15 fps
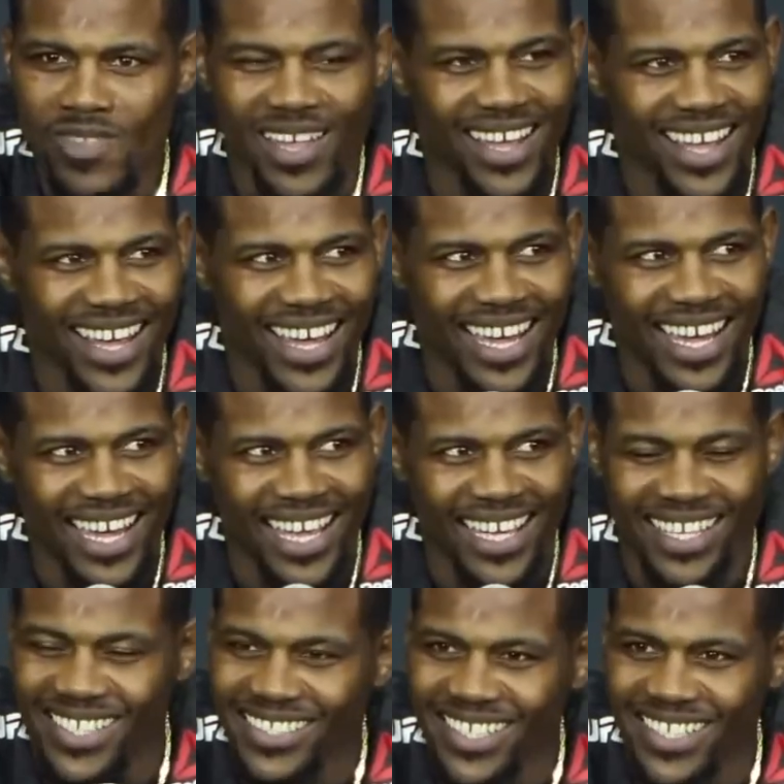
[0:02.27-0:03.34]
I
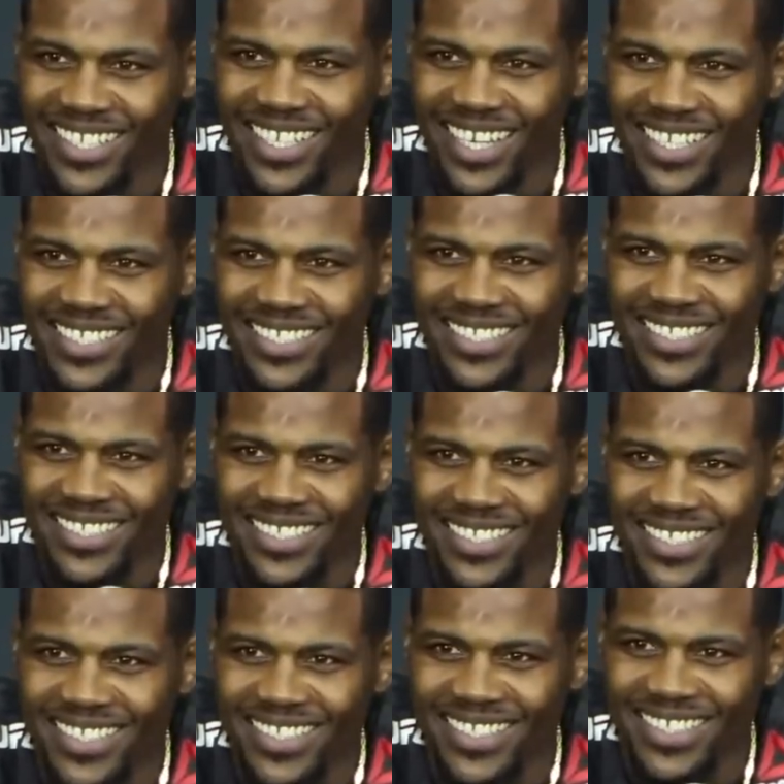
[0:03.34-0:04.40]
ain't gonna tell you guys.
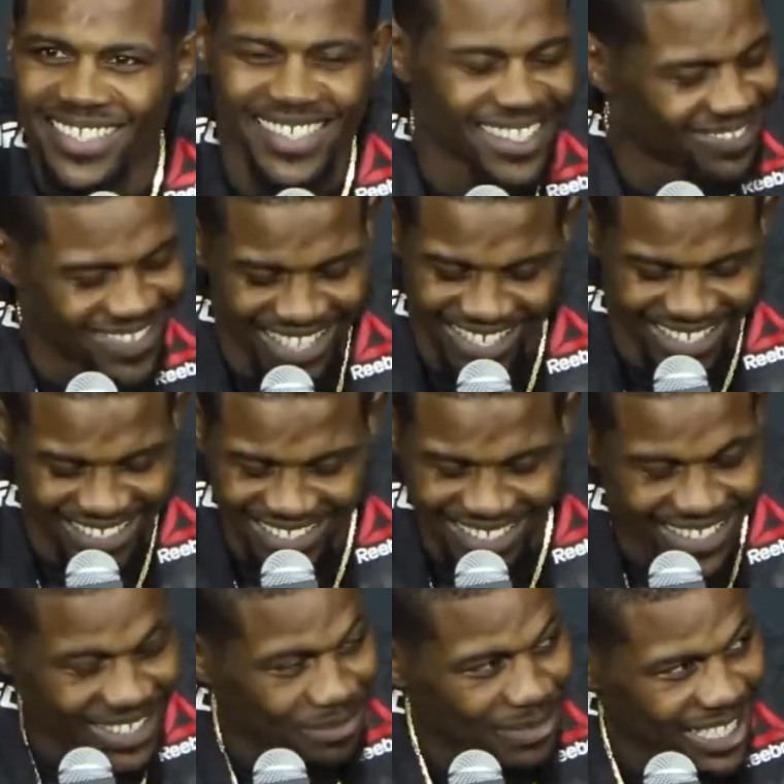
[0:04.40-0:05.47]
I'm not gonna
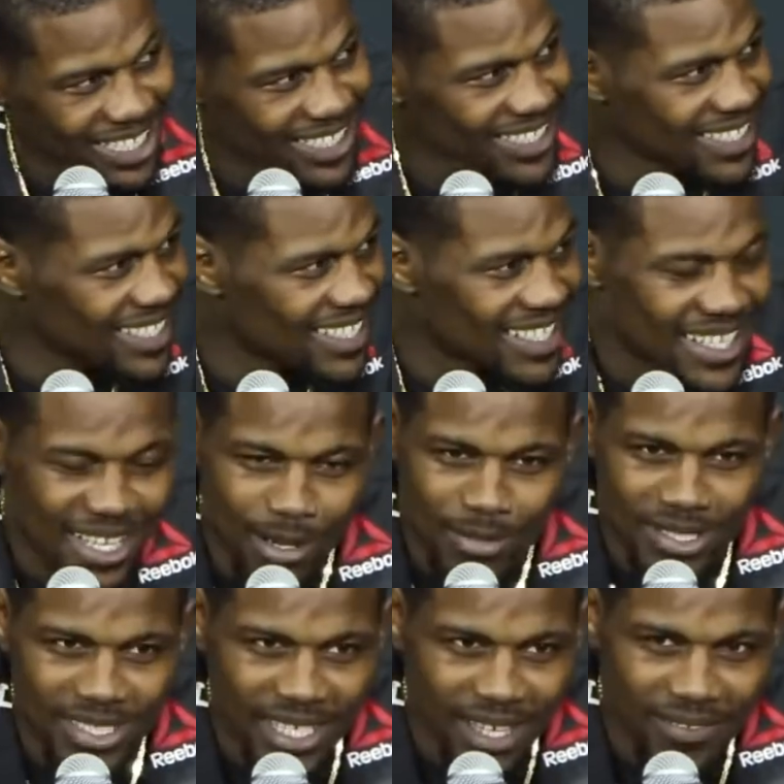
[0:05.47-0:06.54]
tell anybody. I'm
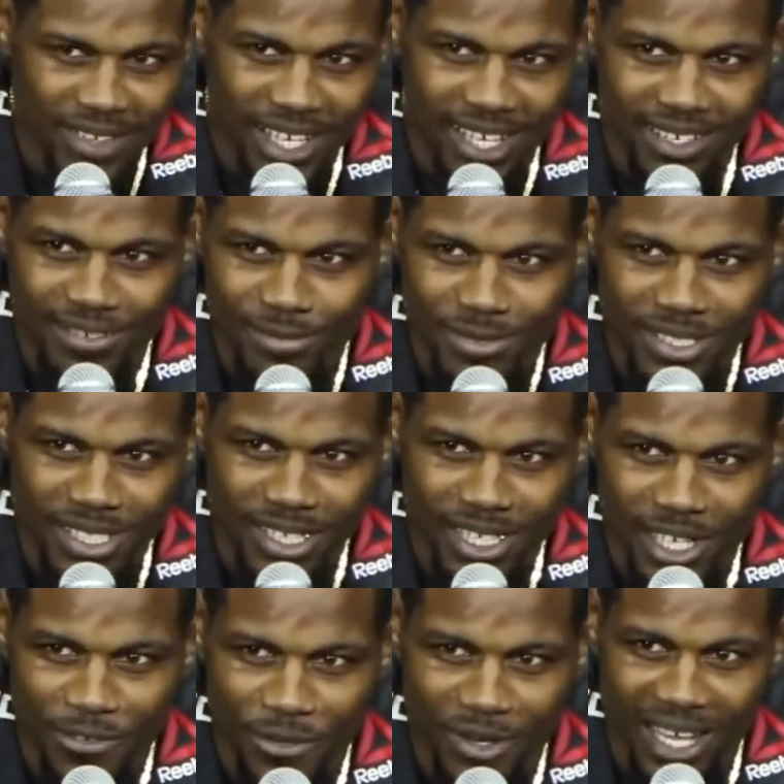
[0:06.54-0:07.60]
gonna save that. I'm gonna save
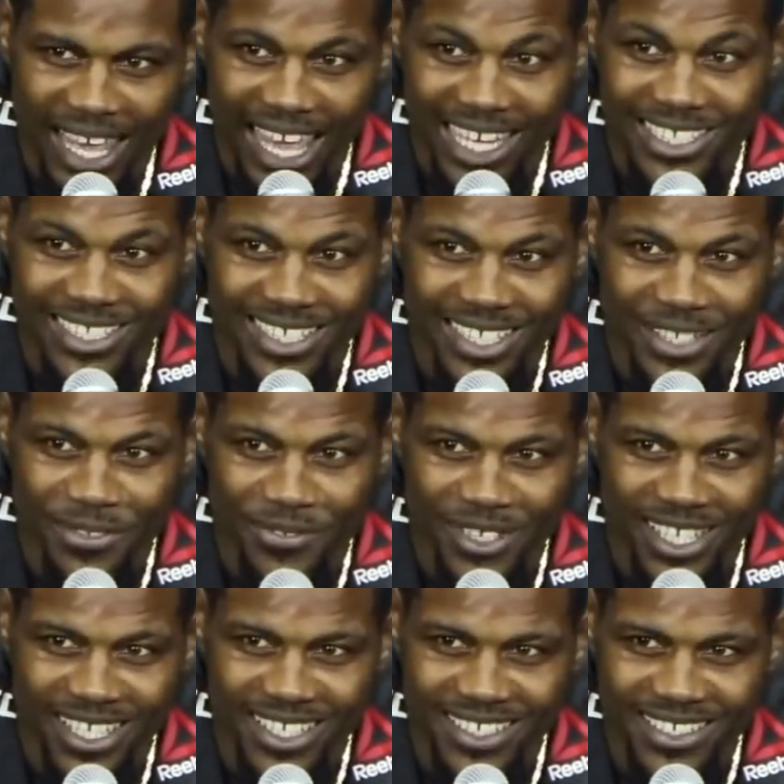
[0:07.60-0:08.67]
that for when I actually get the
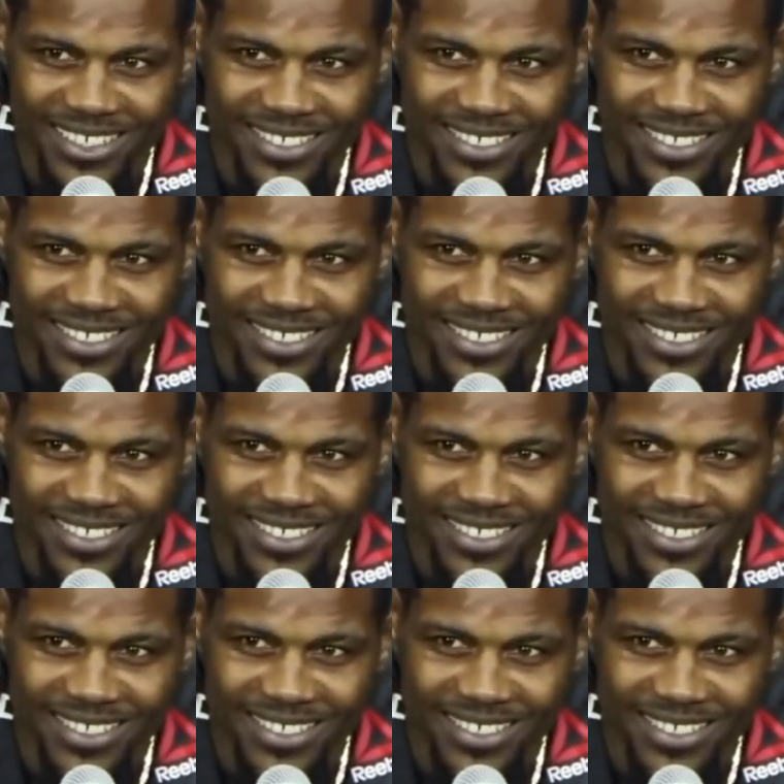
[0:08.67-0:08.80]
fight.